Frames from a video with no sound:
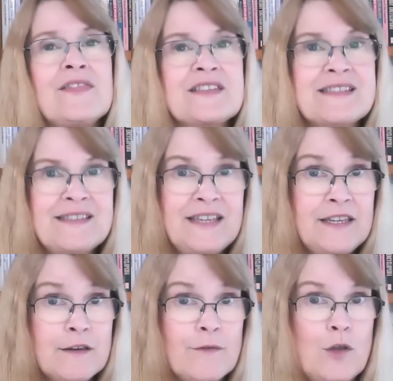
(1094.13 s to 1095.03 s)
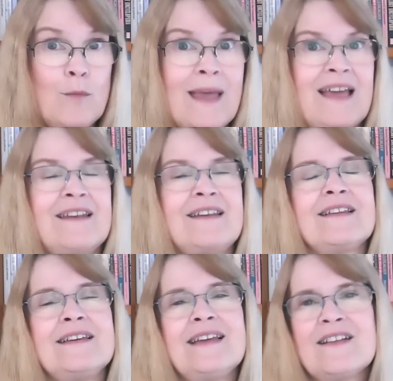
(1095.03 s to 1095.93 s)
the sea of
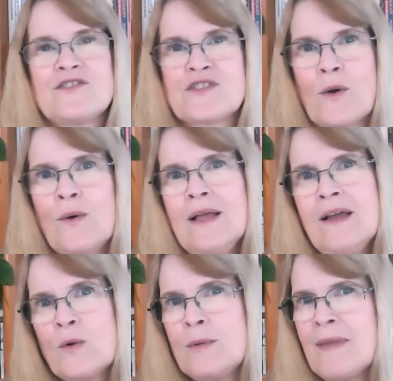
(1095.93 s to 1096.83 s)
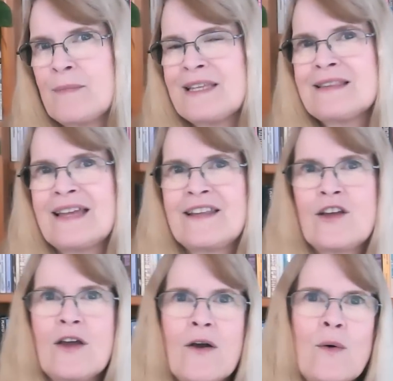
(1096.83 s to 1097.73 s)
humanity. And so we may be
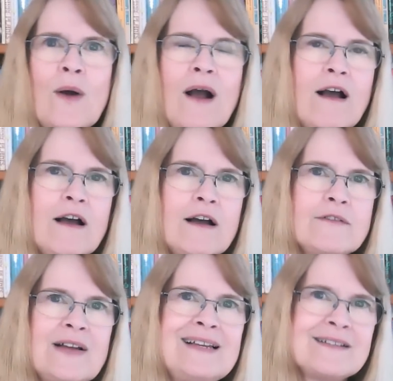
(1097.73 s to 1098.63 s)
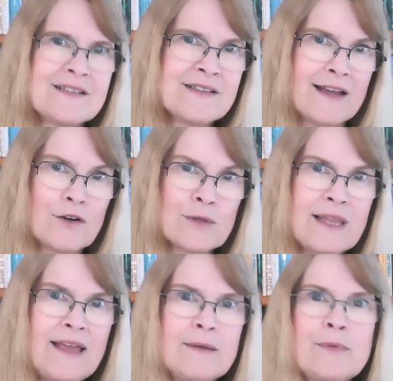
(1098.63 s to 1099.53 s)
letting go of designer
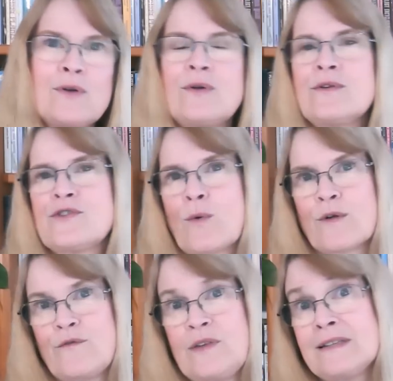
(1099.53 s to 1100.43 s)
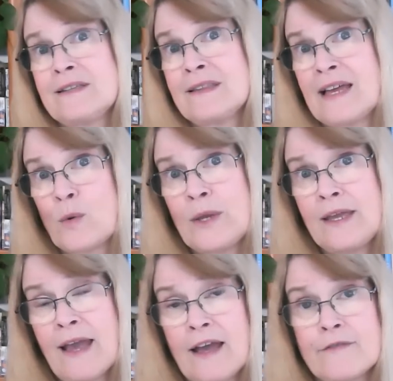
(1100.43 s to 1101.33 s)
labels or feeling like
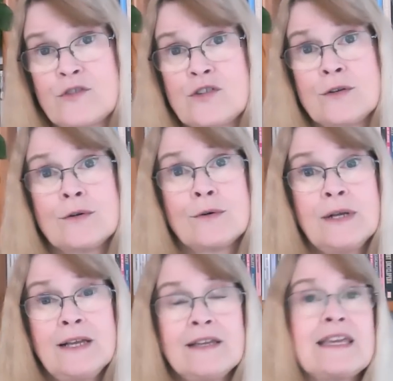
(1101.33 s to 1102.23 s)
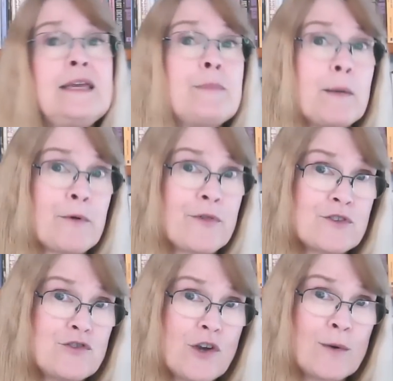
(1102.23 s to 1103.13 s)
we have to keep up with
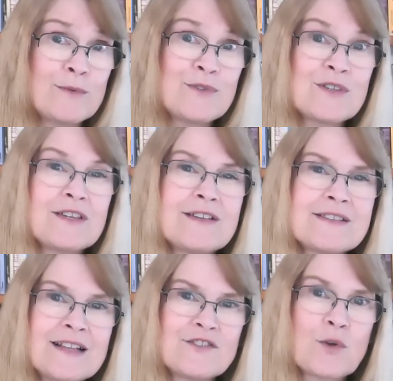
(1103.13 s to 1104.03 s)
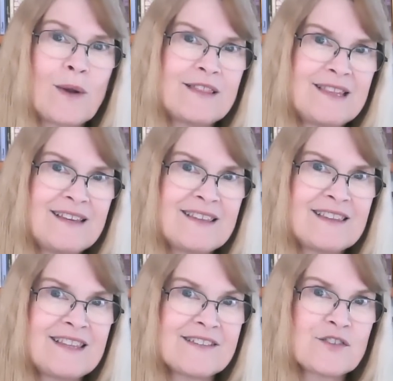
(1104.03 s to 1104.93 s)
the Joneses. And so I think
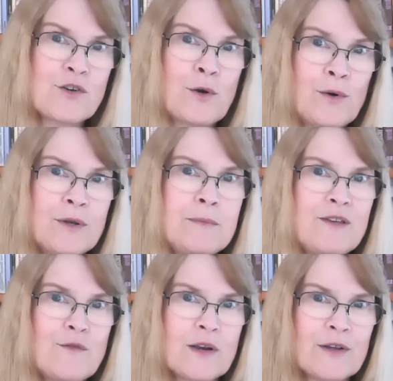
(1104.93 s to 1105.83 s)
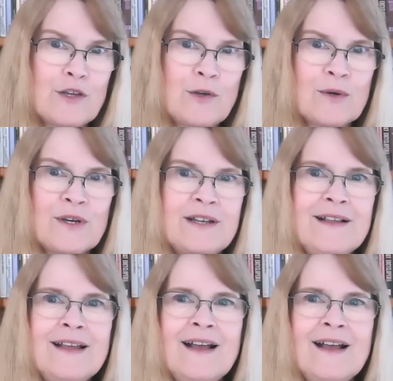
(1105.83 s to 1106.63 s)
that this could be very good.